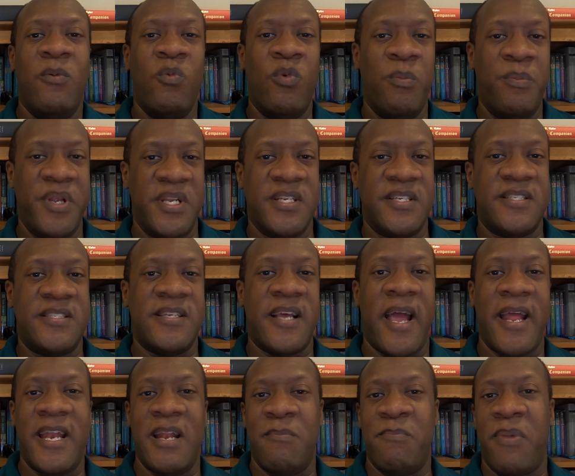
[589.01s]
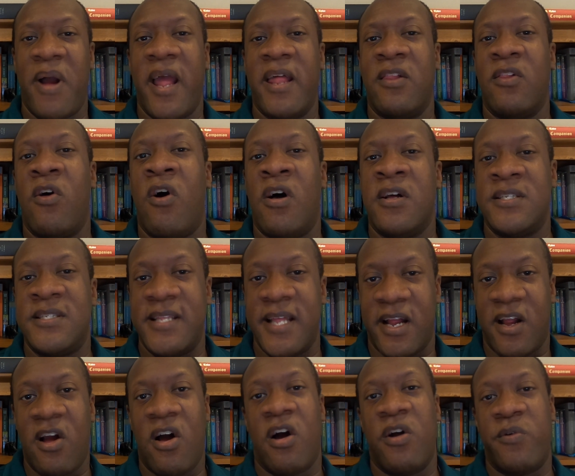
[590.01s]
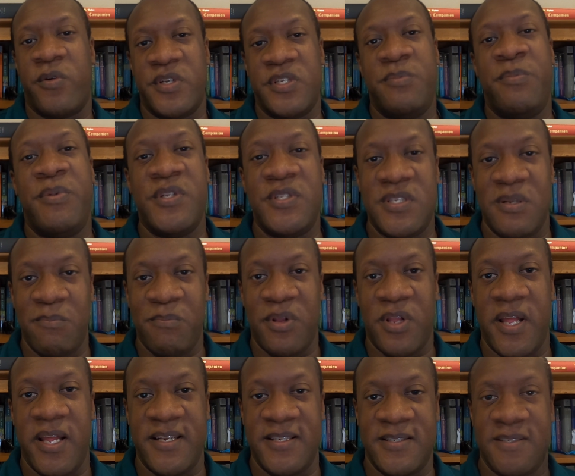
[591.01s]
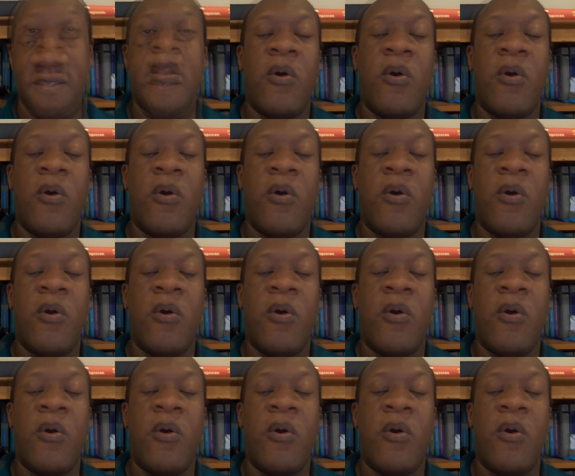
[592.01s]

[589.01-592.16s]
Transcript: will be decided by laws that Congress puts in place.